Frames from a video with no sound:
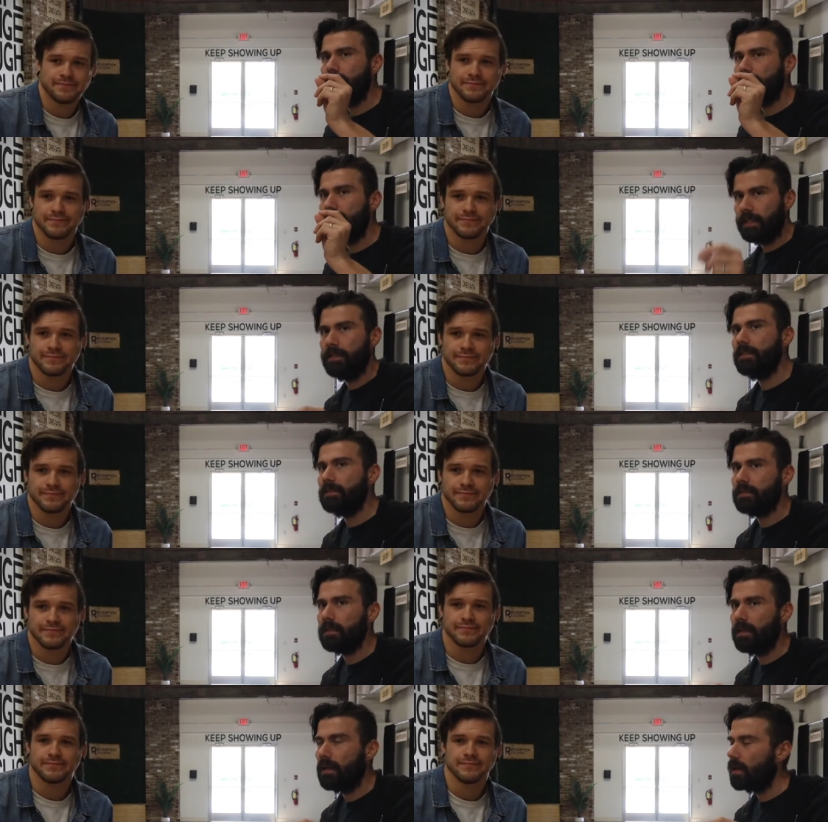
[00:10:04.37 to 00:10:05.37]
Speaker 1: send
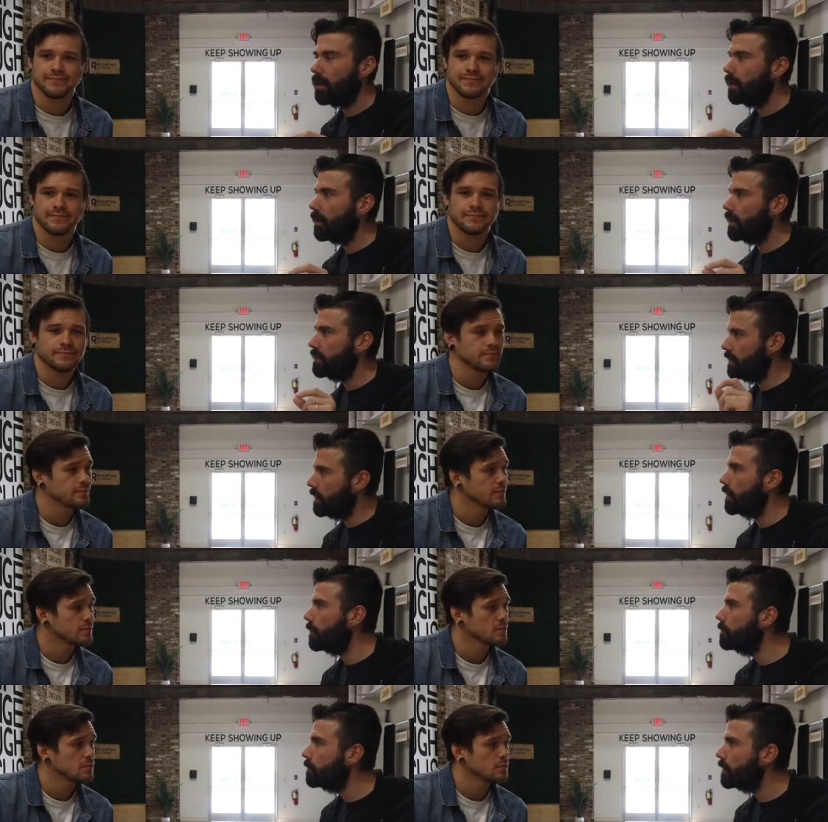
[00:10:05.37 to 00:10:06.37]
us uh, a
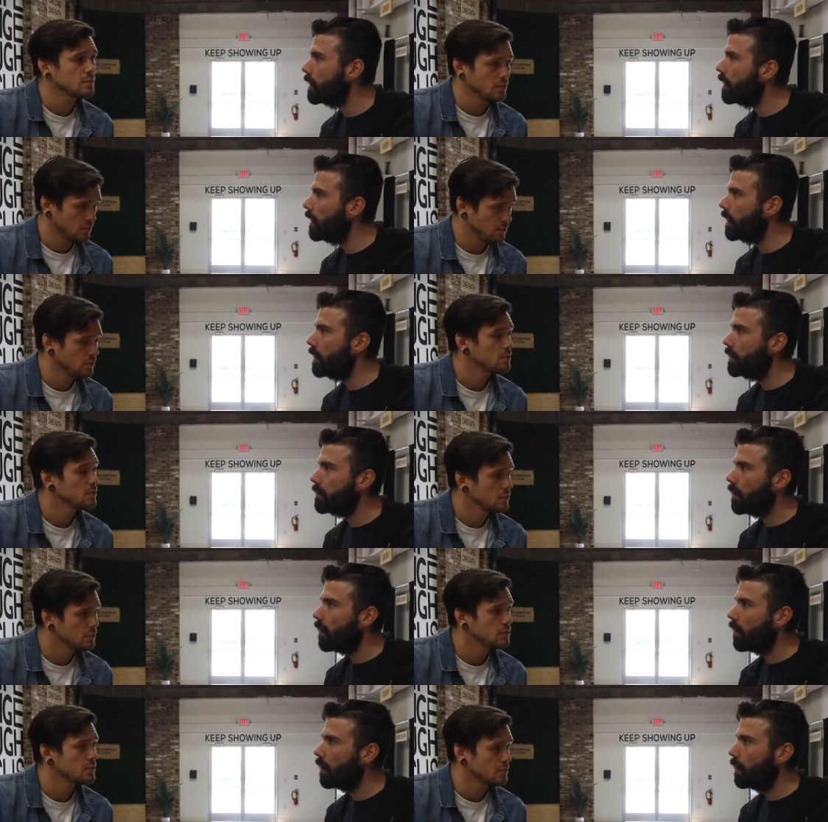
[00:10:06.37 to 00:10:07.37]
DM
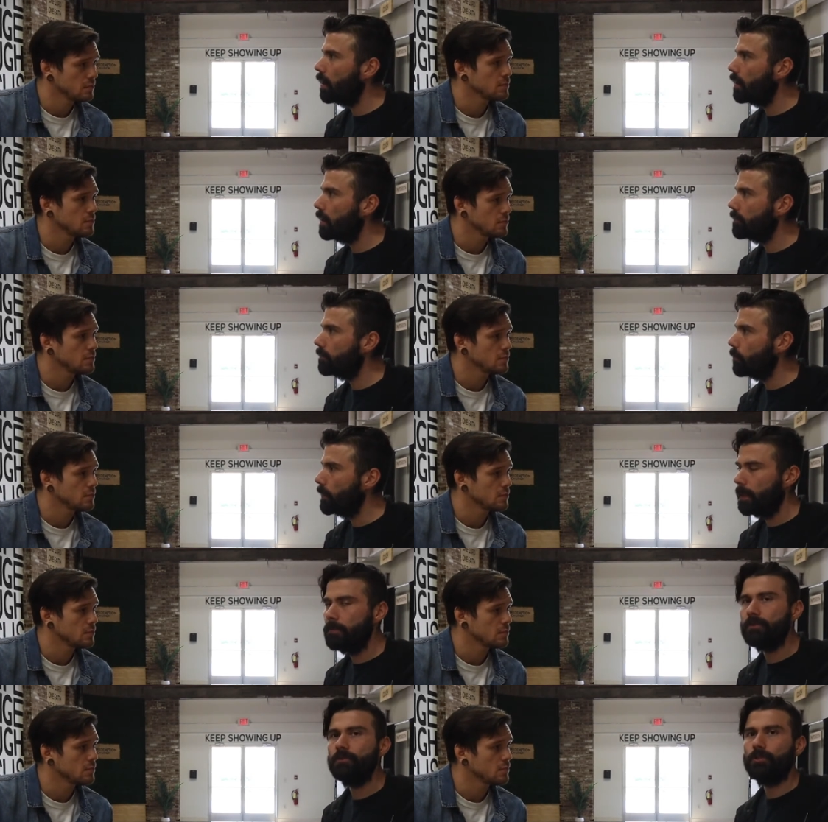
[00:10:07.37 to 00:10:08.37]
in our
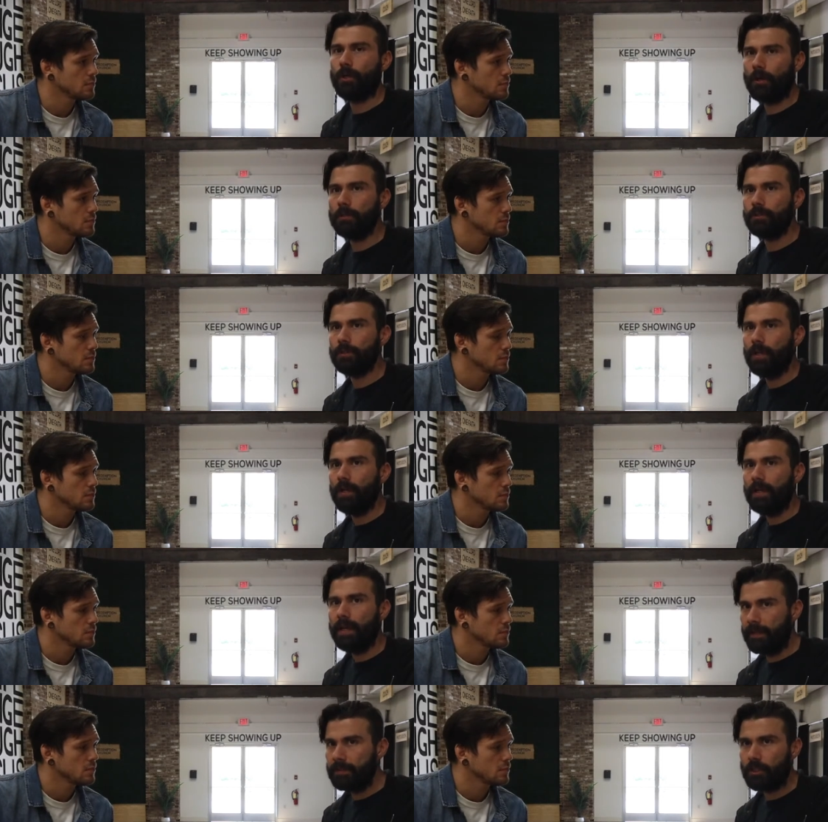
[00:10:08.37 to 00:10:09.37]
Redemption Church
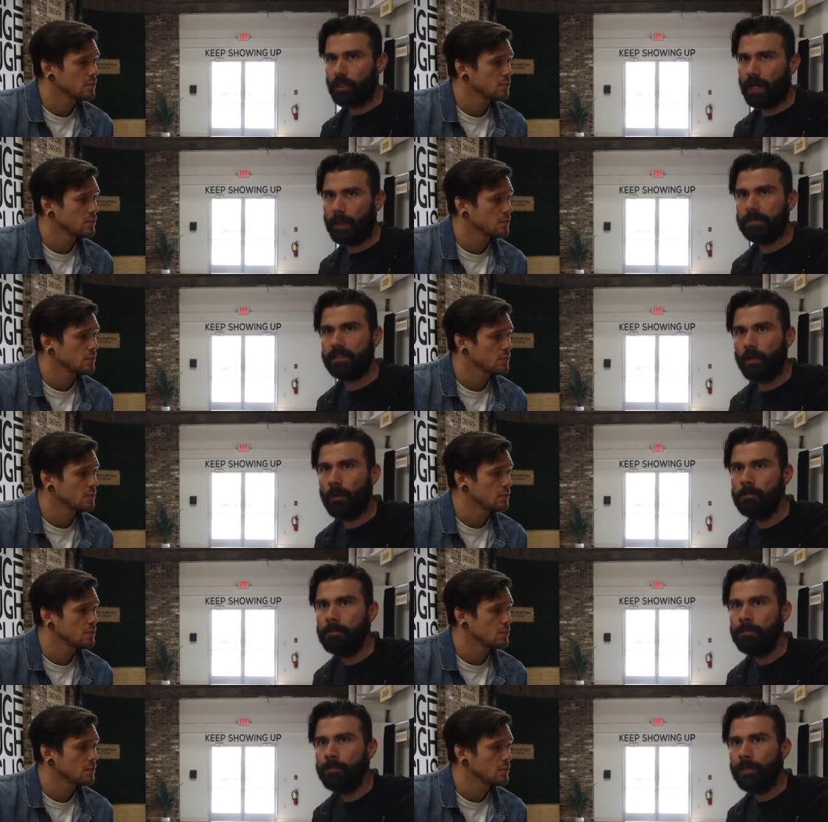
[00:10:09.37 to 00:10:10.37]
Instagram.
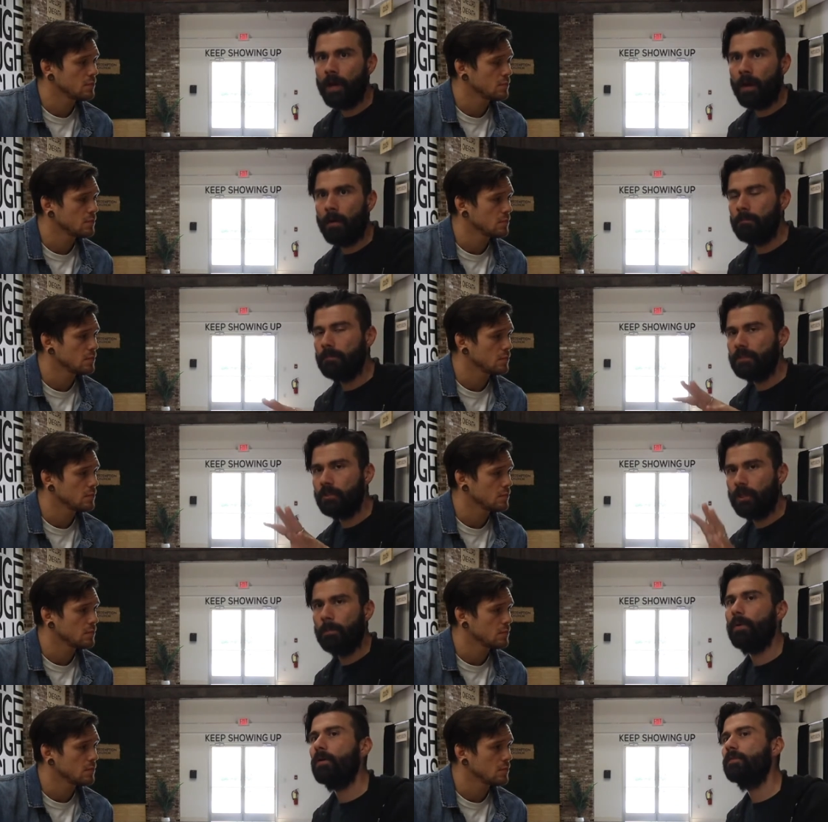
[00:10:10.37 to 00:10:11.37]
So um,
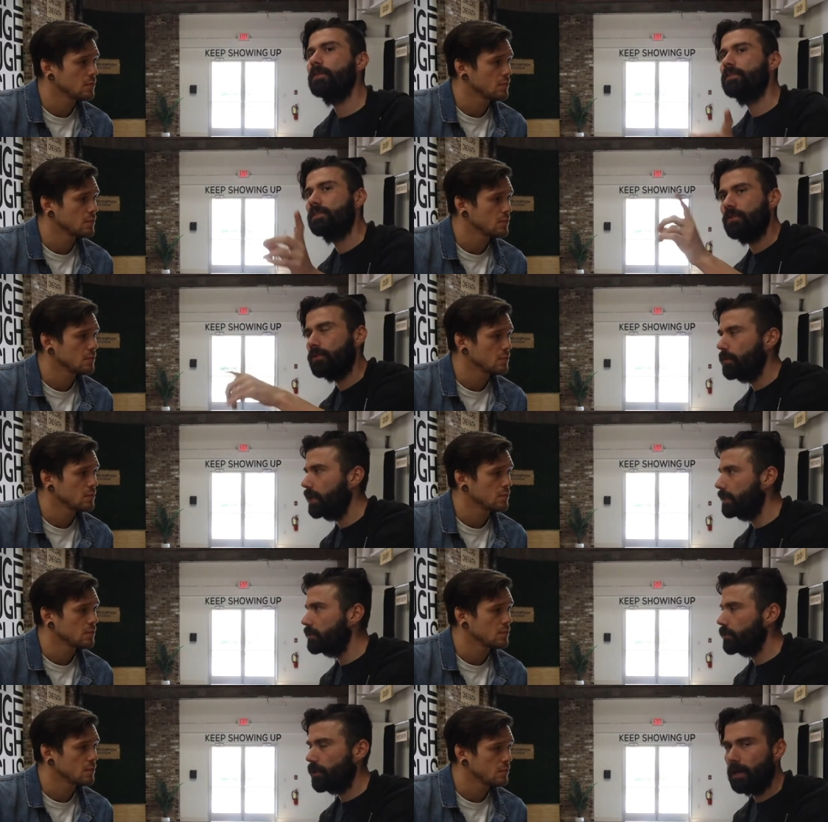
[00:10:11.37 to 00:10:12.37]
jump over to
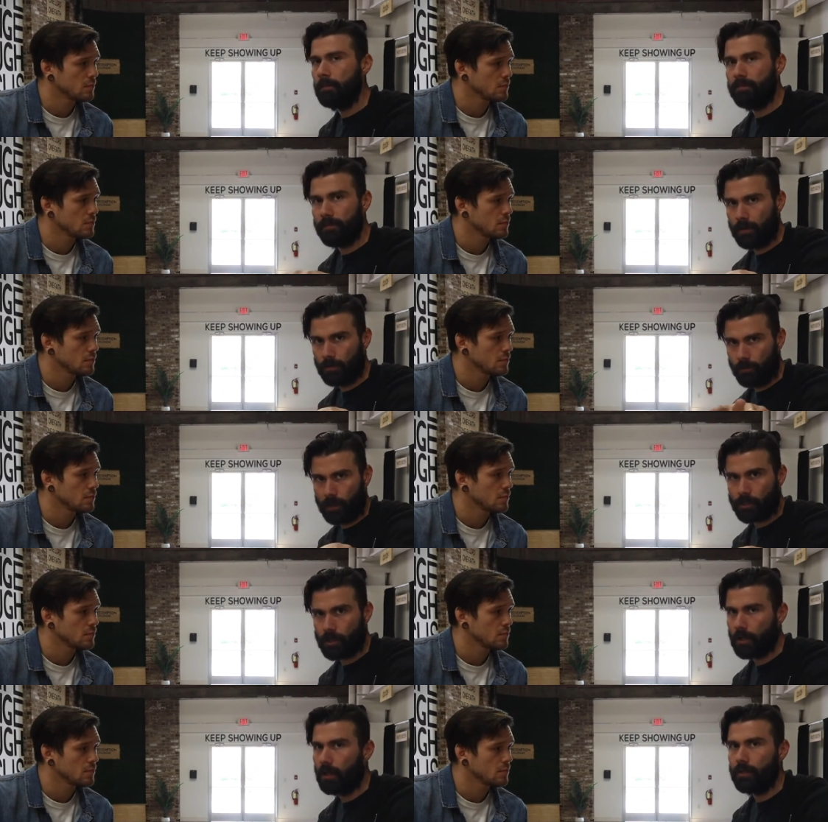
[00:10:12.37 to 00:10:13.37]
Instagram if you're
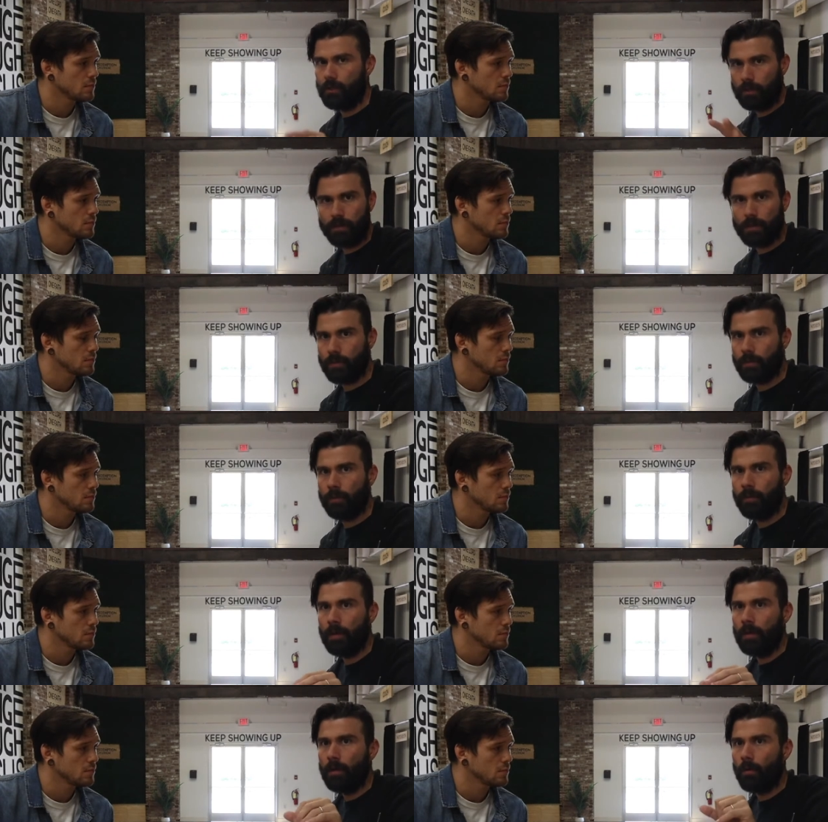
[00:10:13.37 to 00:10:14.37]
watching on
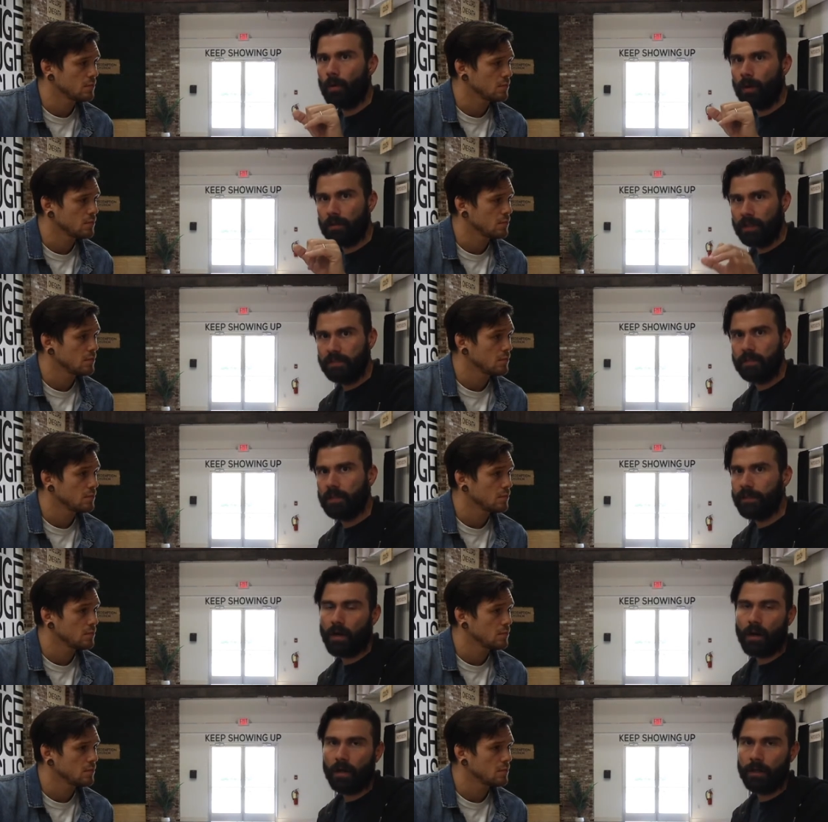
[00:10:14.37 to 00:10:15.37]
YouTube or
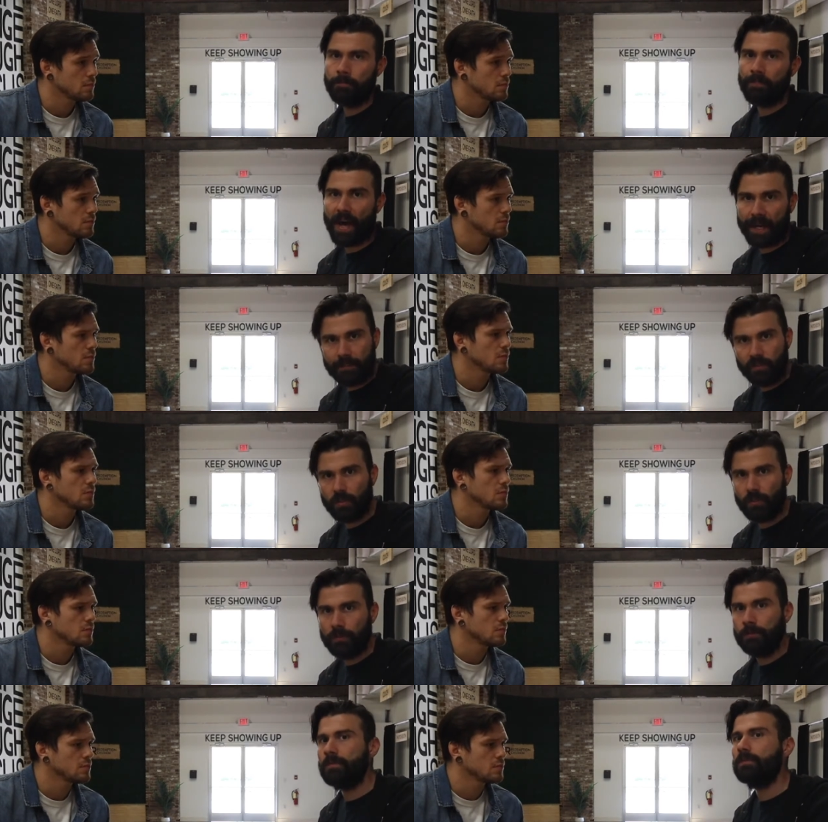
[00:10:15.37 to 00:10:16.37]
listening on
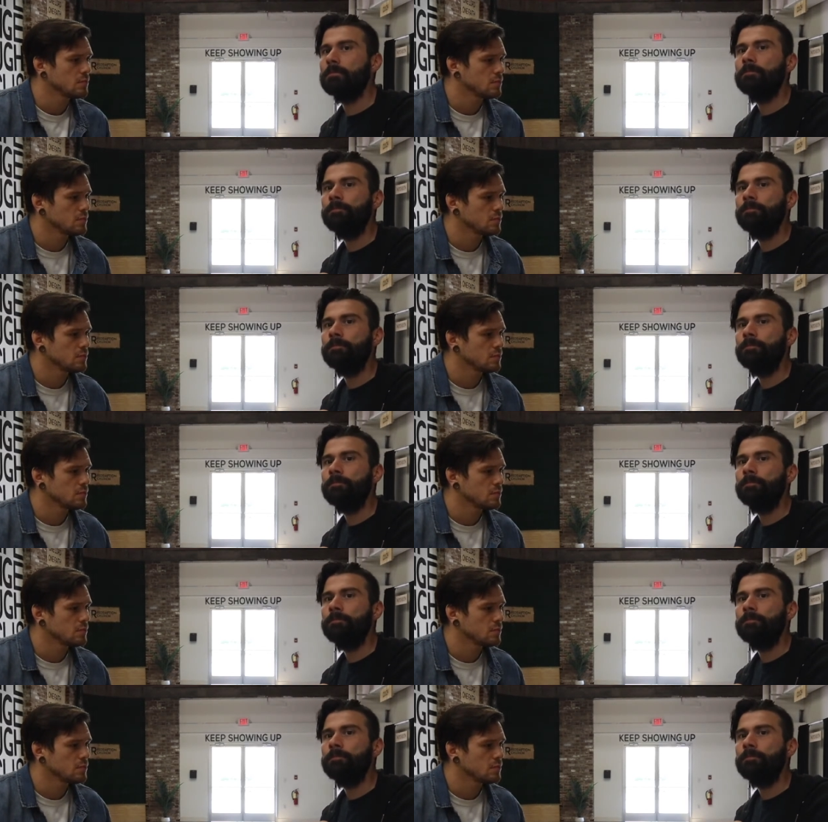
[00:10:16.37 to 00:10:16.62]
iTunes